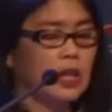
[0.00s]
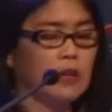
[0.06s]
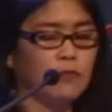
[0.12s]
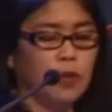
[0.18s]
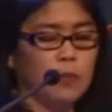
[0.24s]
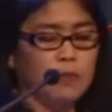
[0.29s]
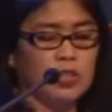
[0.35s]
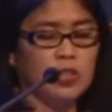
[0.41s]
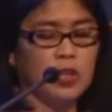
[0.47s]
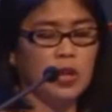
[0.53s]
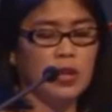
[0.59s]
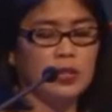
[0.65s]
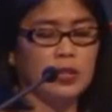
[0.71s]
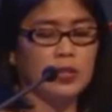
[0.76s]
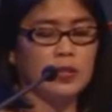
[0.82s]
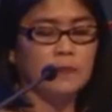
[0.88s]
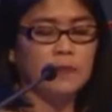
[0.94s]
and from each
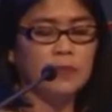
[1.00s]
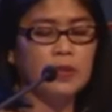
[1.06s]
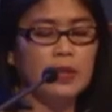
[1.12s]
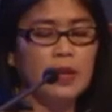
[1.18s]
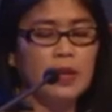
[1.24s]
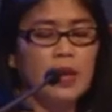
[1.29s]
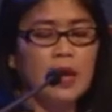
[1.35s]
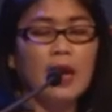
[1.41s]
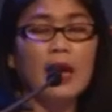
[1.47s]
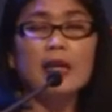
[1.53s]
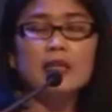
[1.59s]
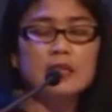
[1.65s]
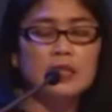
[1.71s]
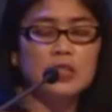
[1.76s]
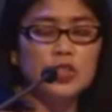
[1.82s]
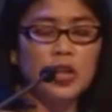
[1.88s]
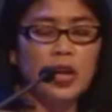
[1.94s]
other. As
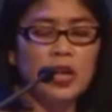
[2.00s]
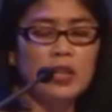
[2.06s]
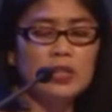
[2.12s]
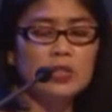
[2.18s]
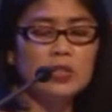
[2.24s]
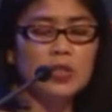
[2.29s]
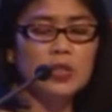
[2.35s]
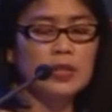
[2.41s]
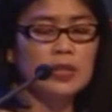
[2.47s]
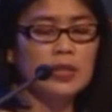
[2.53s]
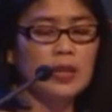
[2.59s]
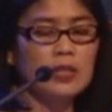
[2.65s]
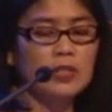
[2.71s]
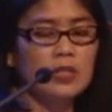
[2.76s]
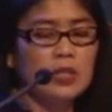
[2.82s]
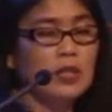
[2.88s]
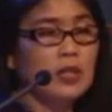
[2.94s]
the challenge
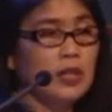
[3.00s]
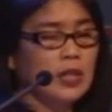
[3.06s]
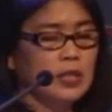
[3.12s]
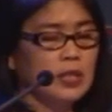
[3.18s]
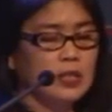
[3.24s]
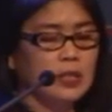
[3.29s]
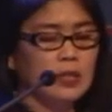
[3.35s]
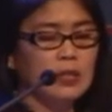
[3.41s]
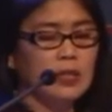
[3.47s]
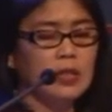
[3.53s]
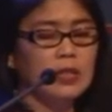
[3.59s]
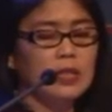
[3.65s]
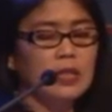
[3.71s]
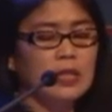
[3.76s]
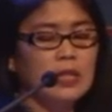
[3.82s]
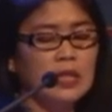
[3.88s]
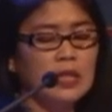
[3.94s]
gets greater,
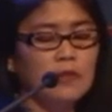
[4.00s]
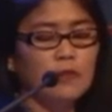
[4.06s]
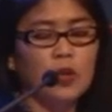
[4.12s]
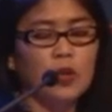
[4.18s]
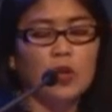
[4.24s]
the need for